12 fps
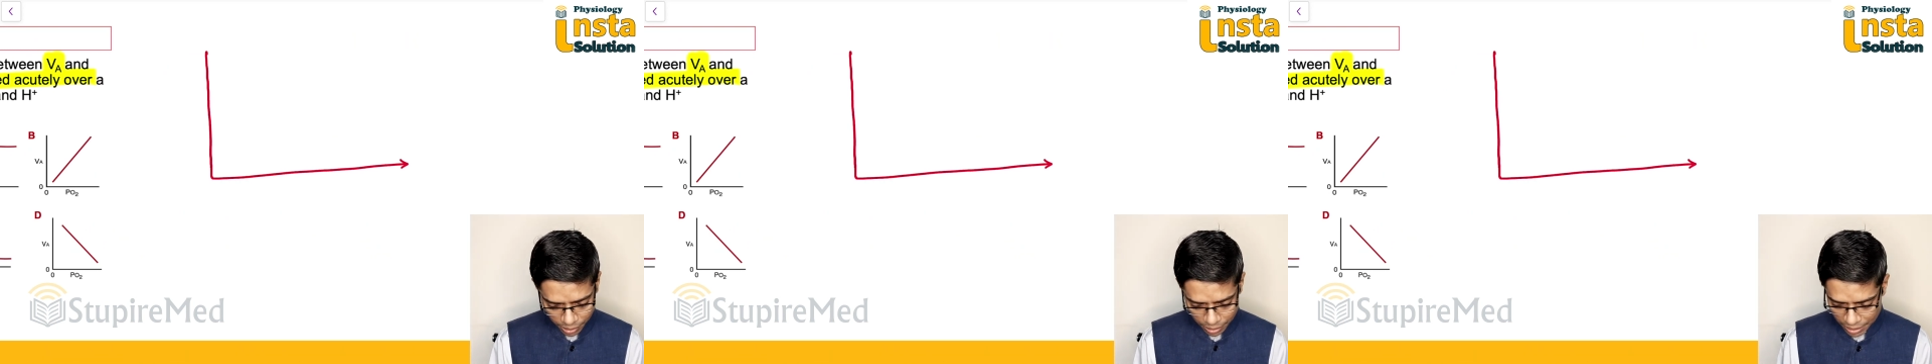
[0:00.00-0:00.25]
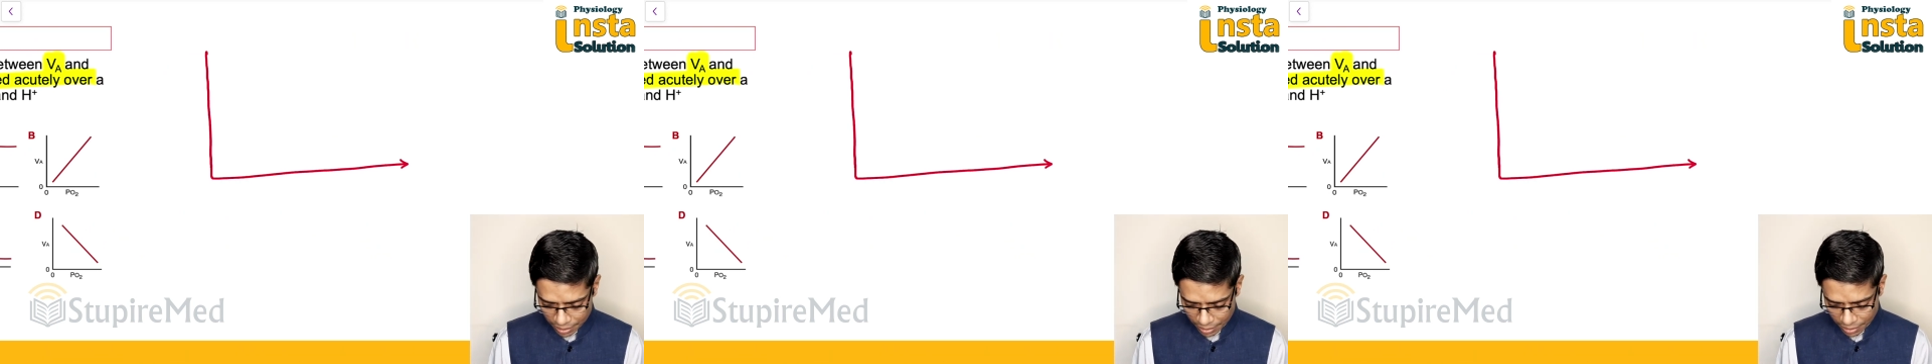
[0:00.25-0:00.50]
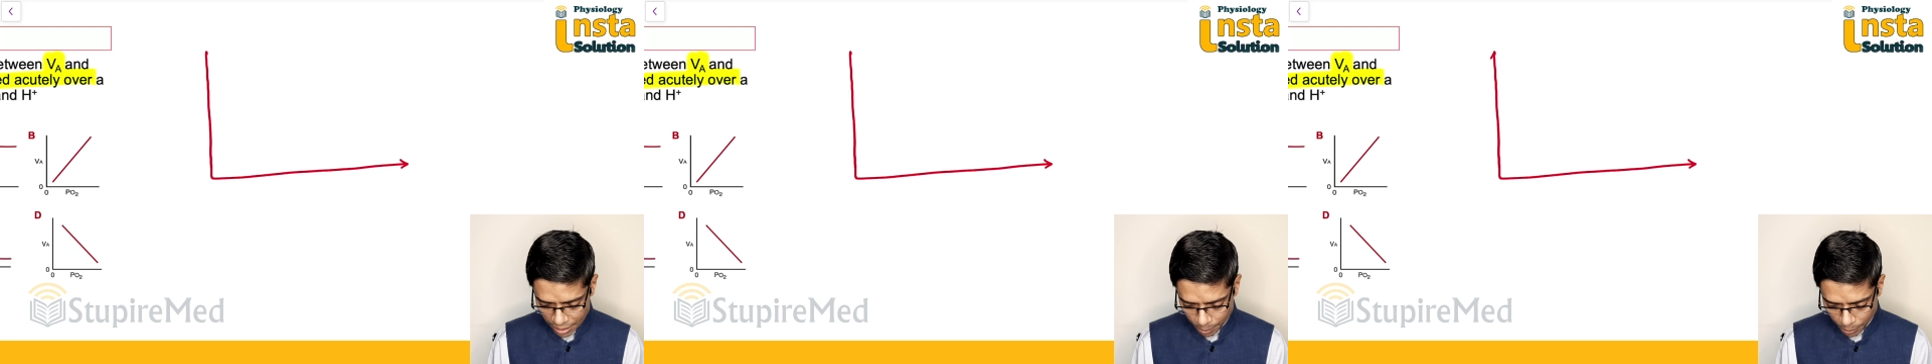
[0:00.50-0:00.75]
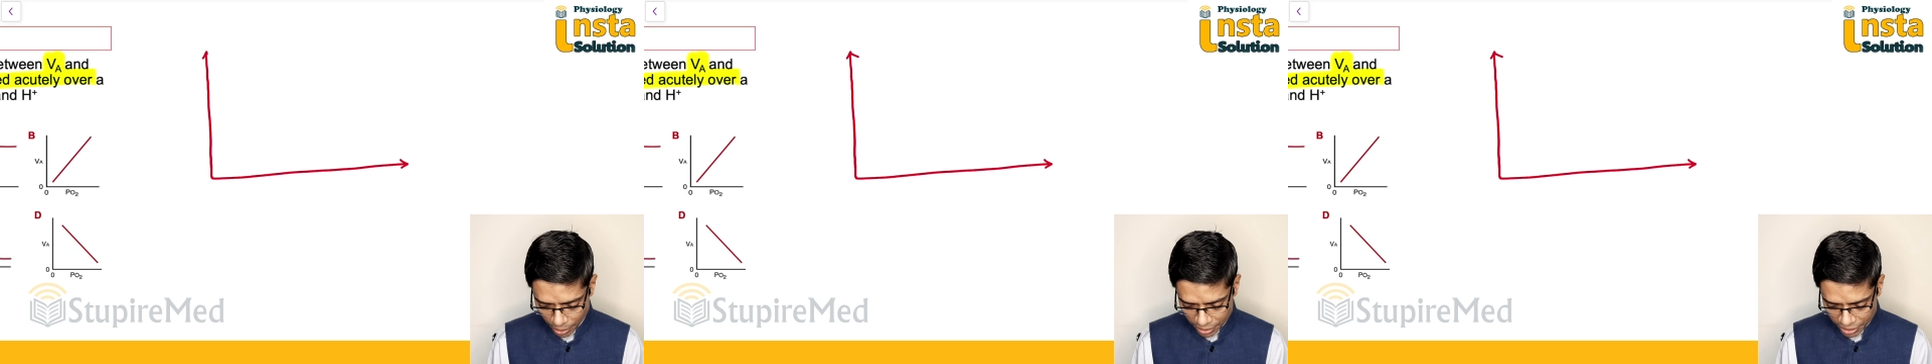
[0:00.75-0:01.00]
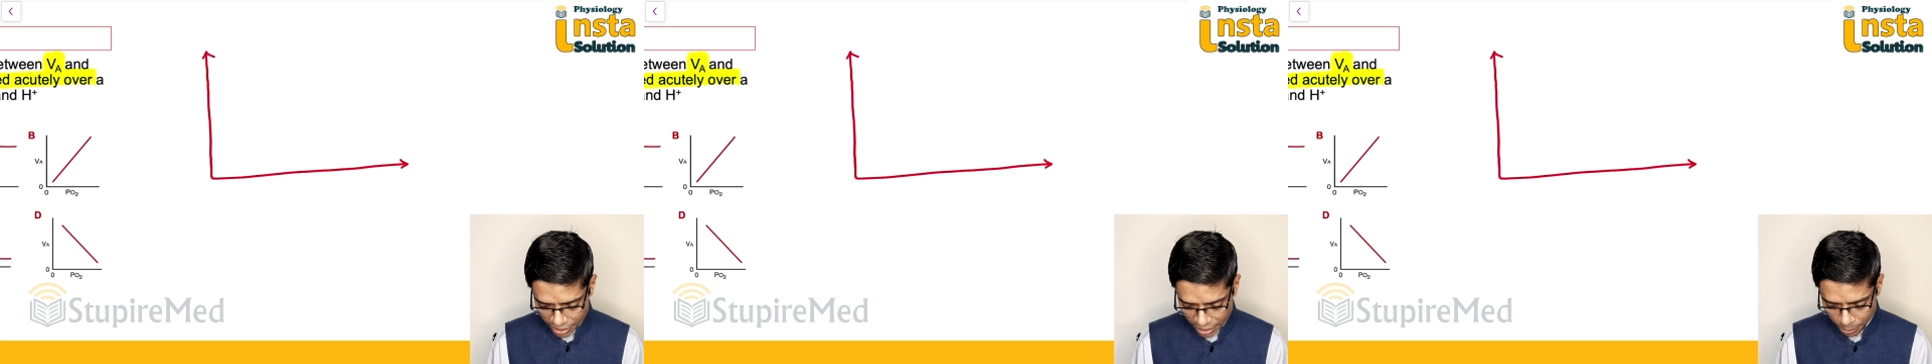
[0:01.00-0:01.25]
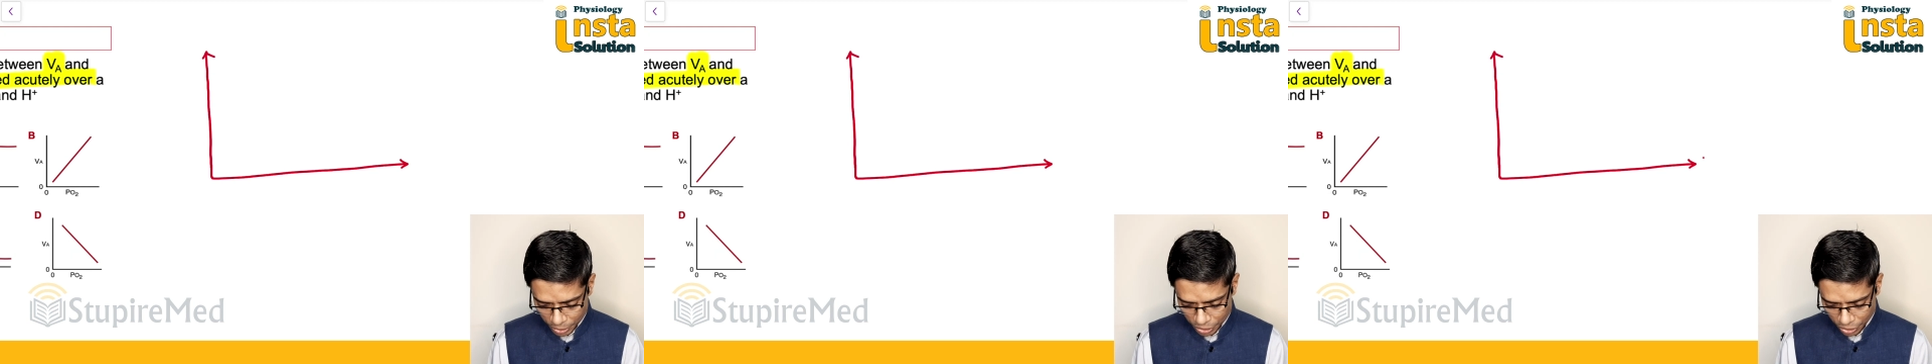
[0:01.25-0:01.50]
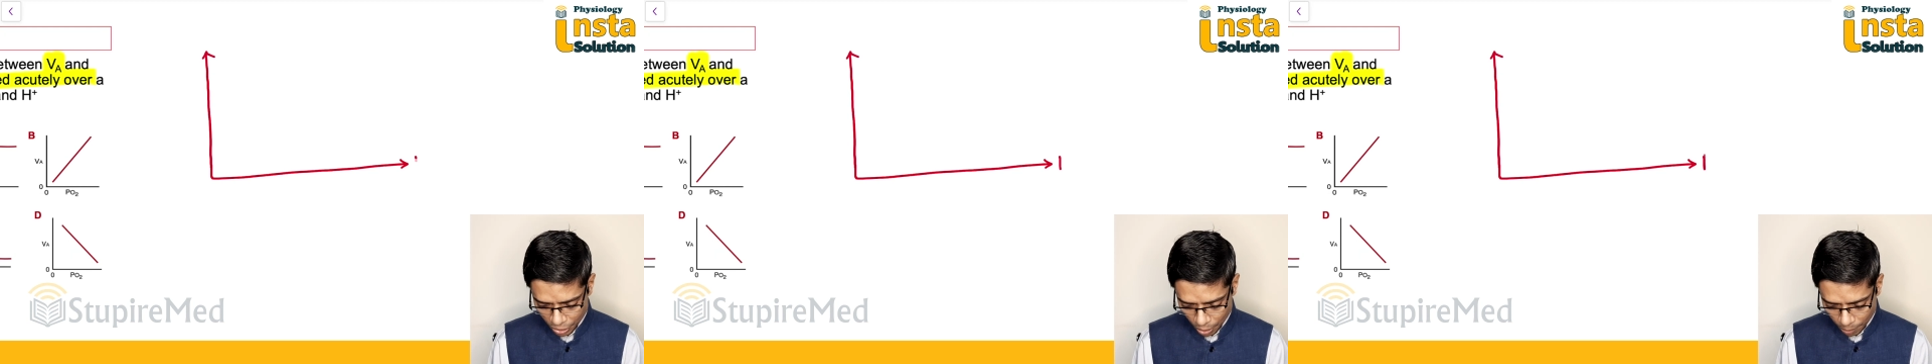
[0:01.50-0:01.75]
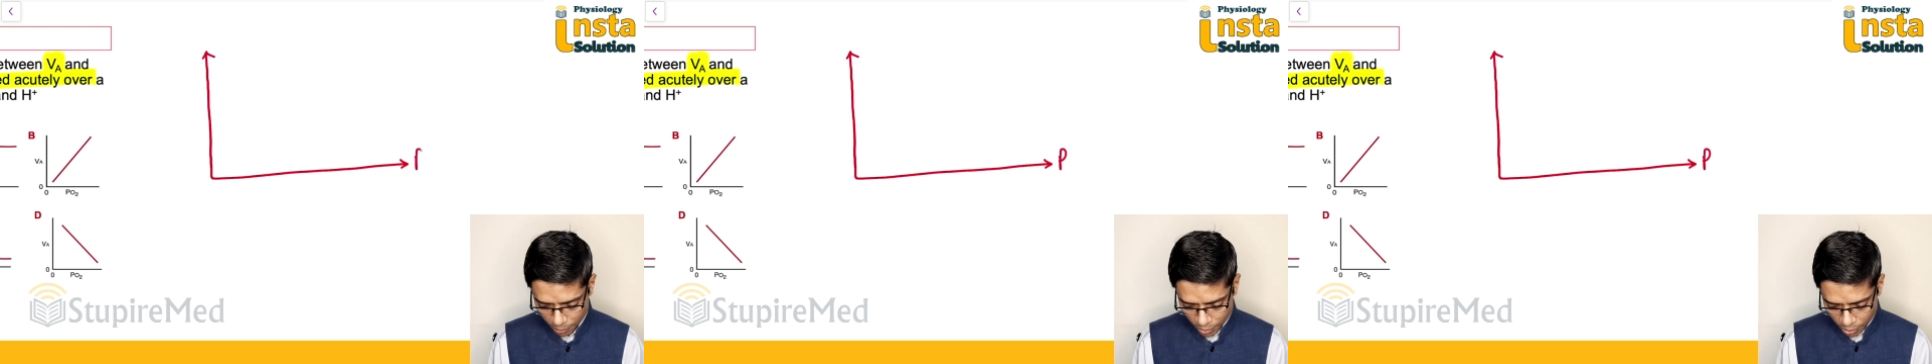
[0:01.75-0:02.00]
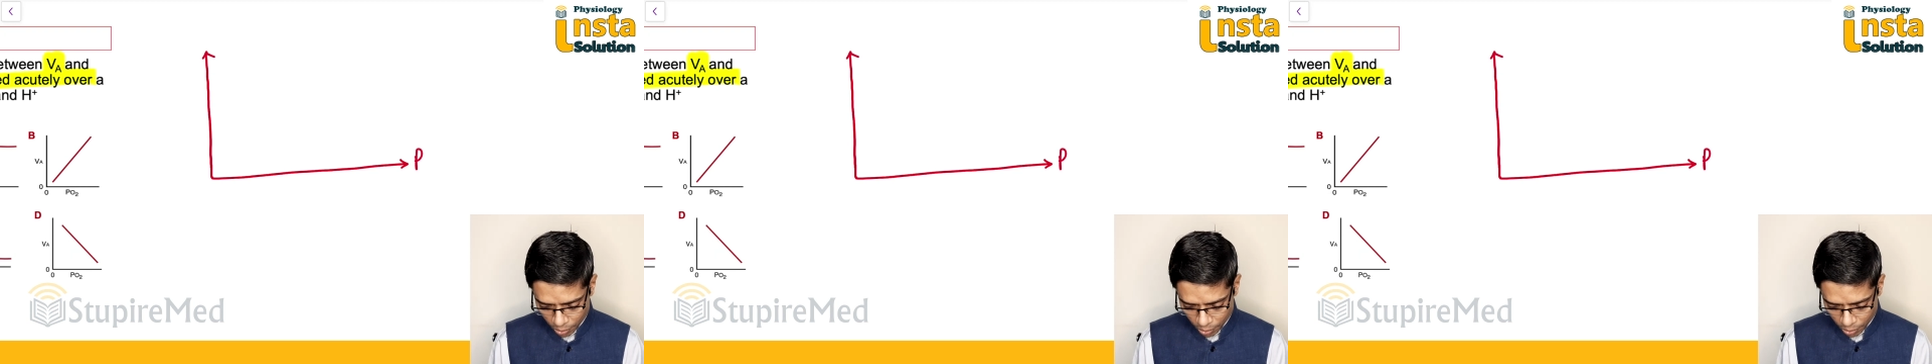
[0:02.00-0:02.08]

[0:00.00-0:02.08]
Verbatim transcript: this is the partial pressure of